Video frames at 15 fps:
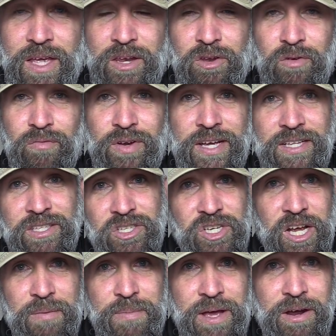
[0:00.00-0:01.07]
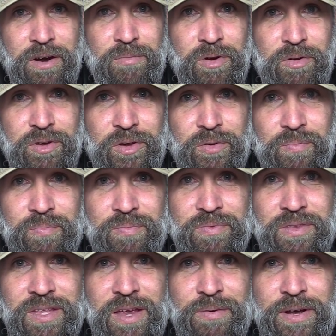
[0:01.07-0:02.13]
And don't forget to check me out on Roku.
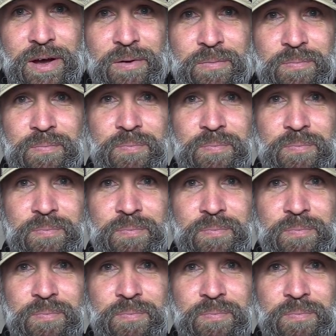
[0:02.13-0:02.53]
Here we go.